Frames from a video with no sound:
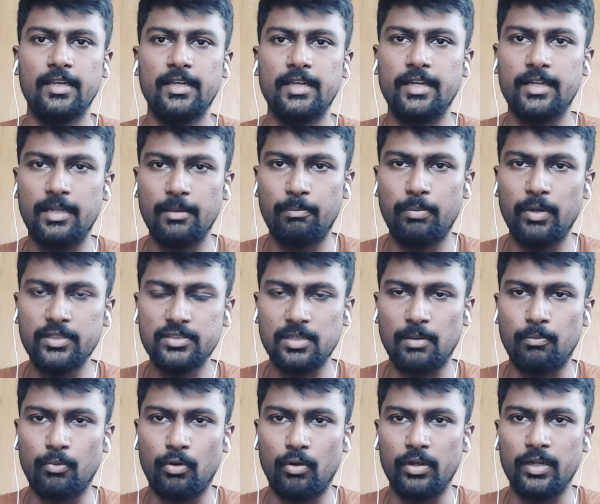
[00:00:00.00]
It depends
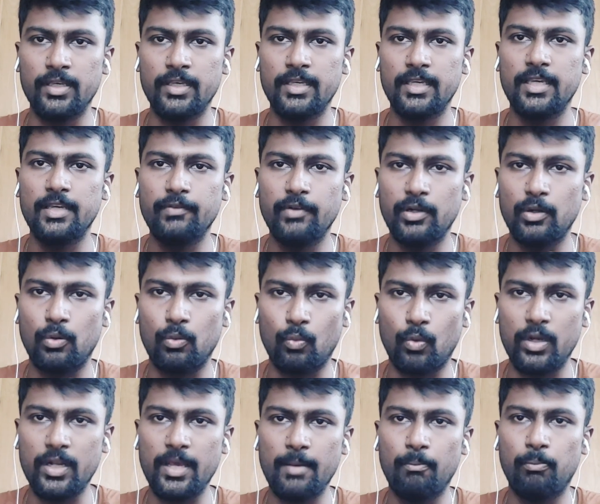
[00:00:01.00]
upon even on
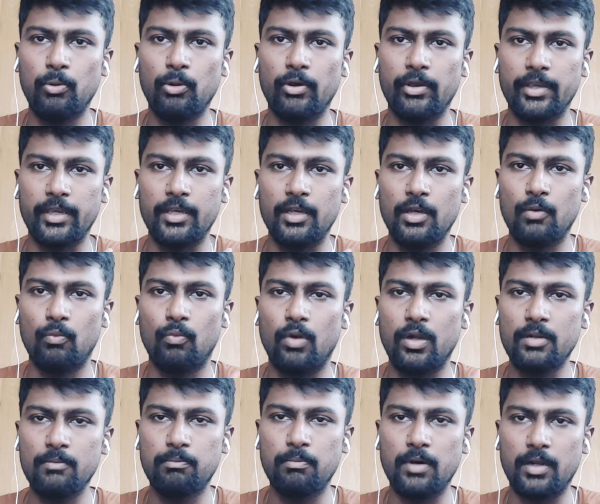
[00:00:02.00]
one employee,
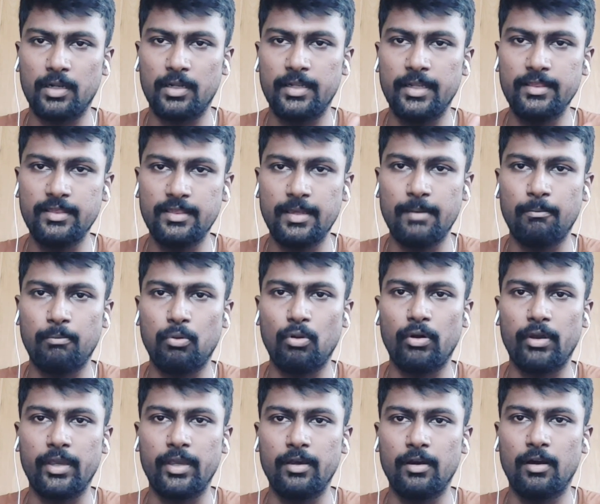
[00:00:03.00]
one or 10th
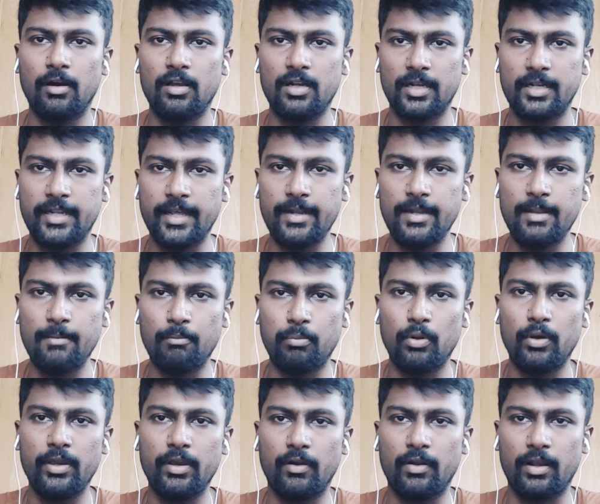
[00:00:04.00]
employee or a 10
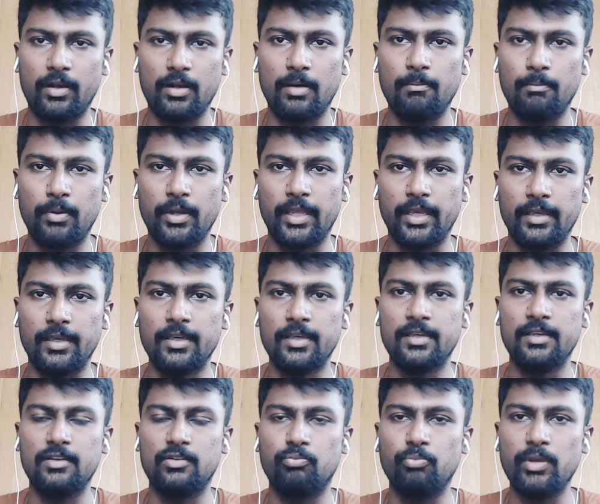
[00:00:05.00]
employee on a company
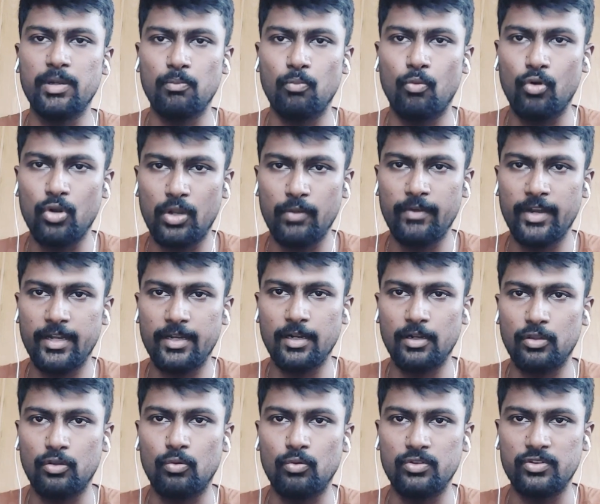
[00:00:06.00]
is being
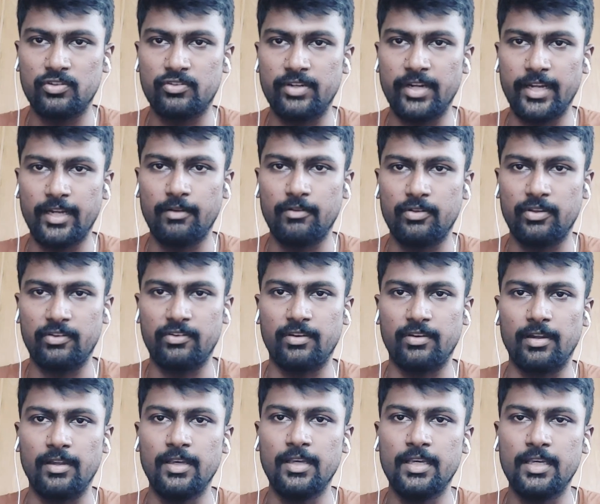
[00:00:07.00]
motivated through this training session.
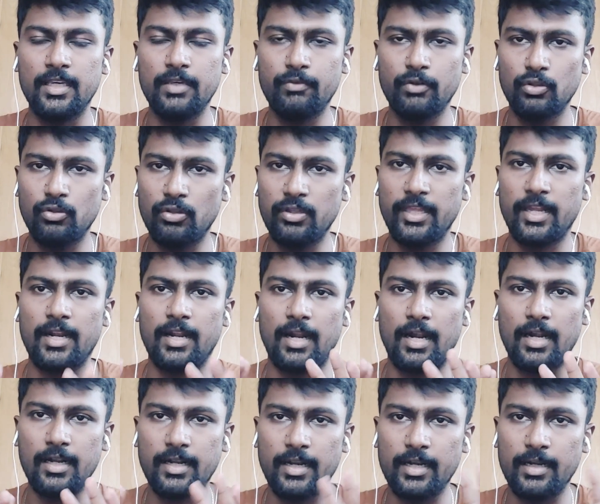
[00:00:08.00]
Even though there are
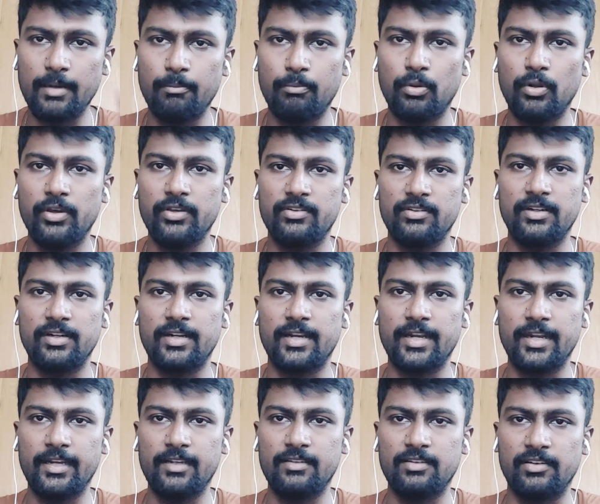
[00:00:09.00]
100 employees in a
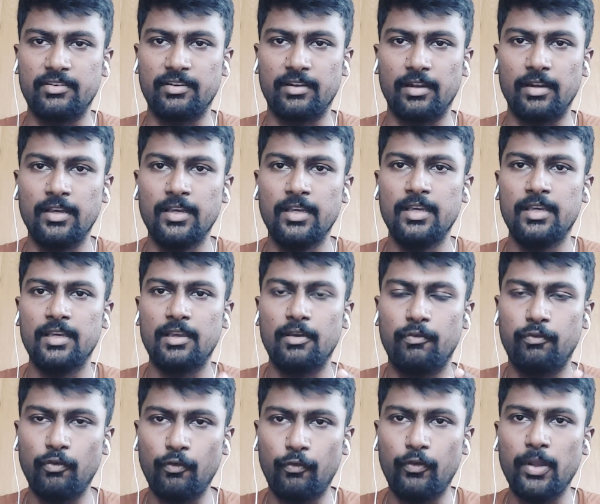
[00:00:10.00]
training session,
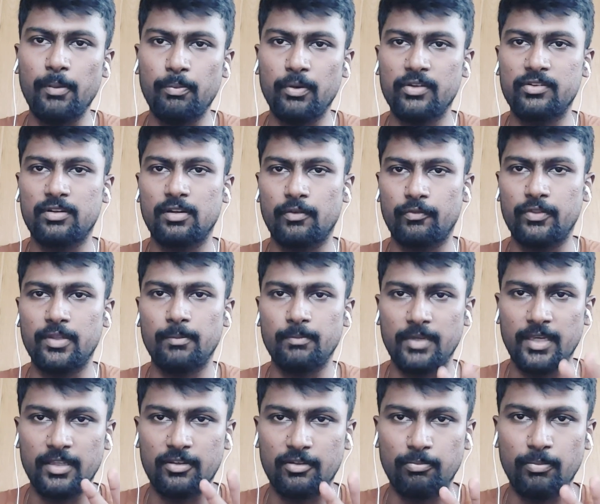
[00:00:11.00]
if 50% of them
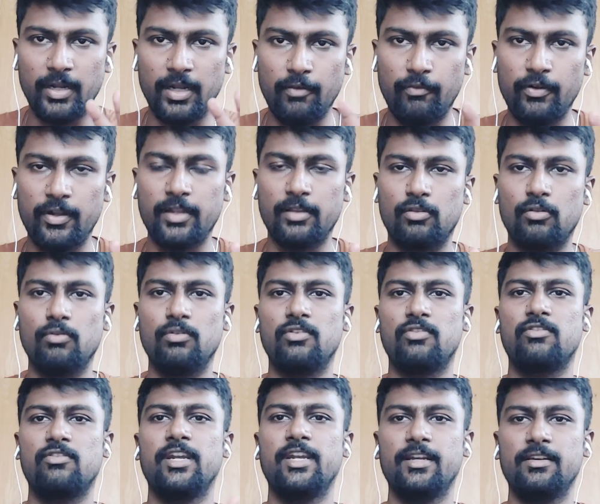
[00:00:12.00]
gets benefited through this
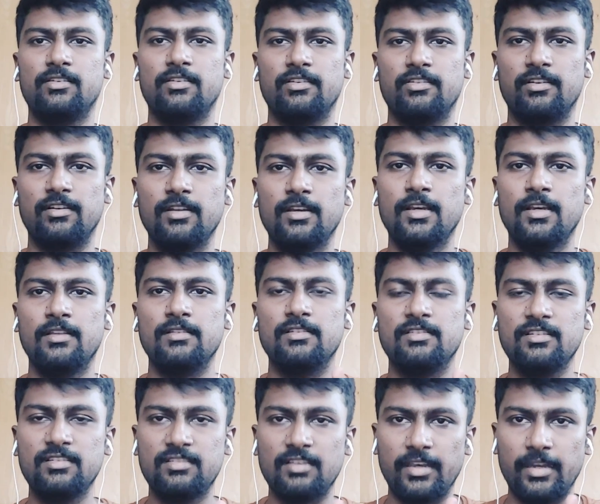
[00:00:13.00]
training session,
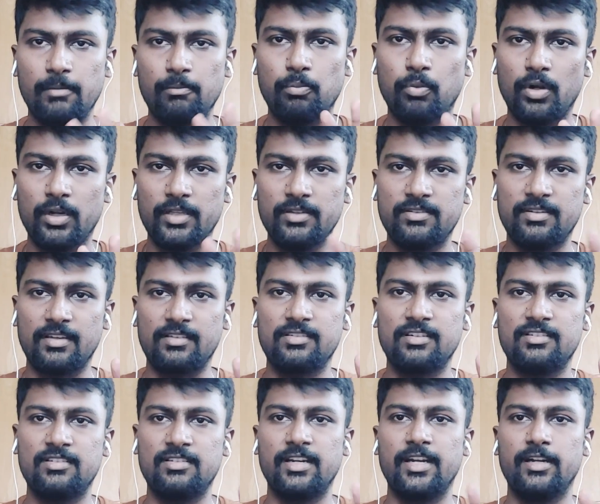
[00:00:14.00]
this is an important
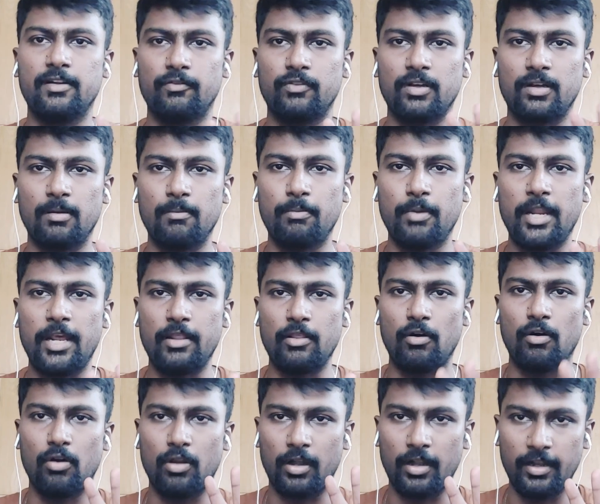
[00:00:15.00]
success rate of the company and the
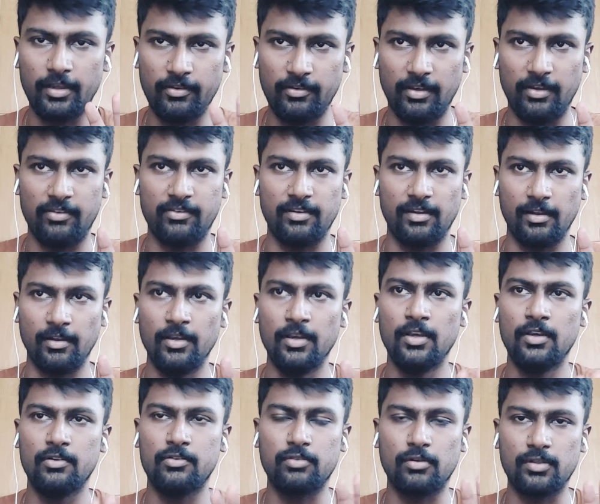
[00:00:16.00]
organization.
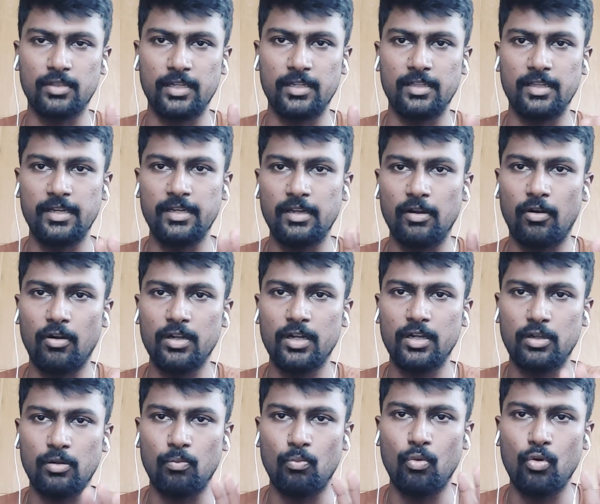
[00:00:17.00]
So that in order
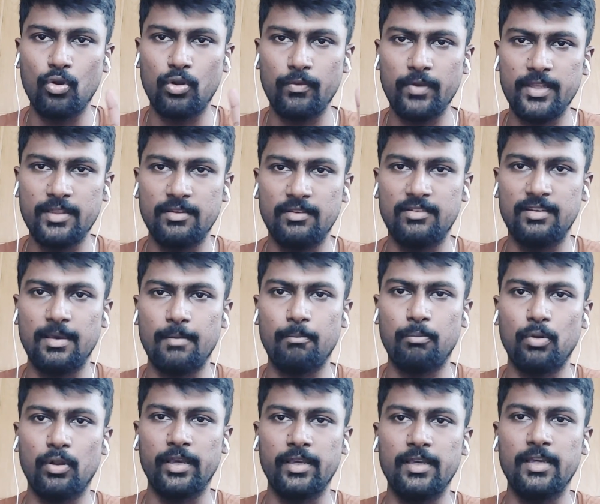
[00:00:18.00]
to motivate this
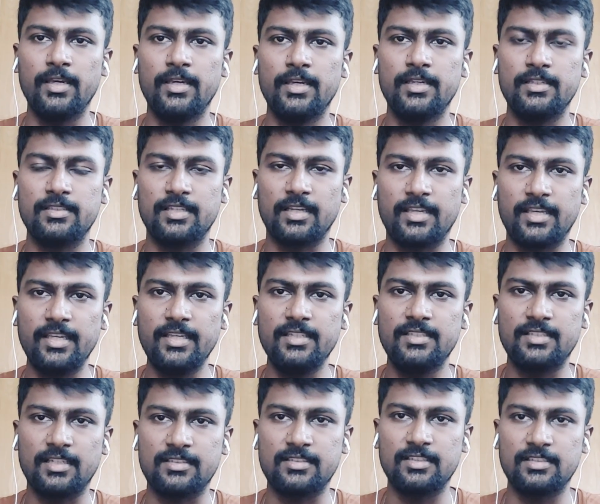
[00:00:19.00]
employee is a key
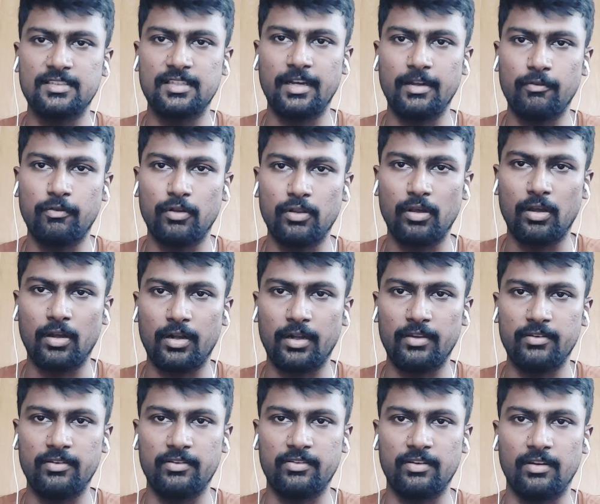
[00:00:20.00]
success rate for the
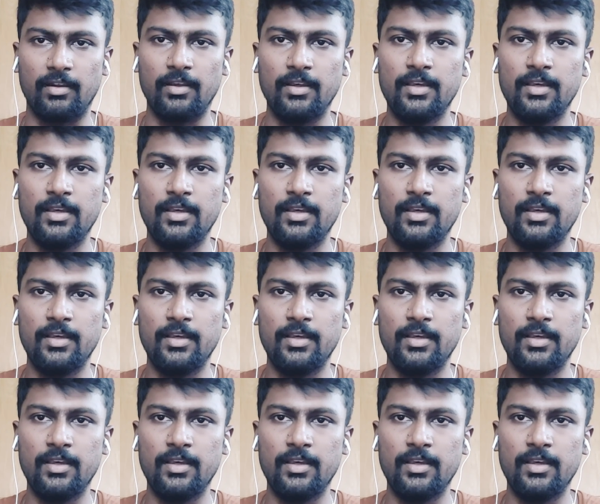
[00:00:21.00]
organization.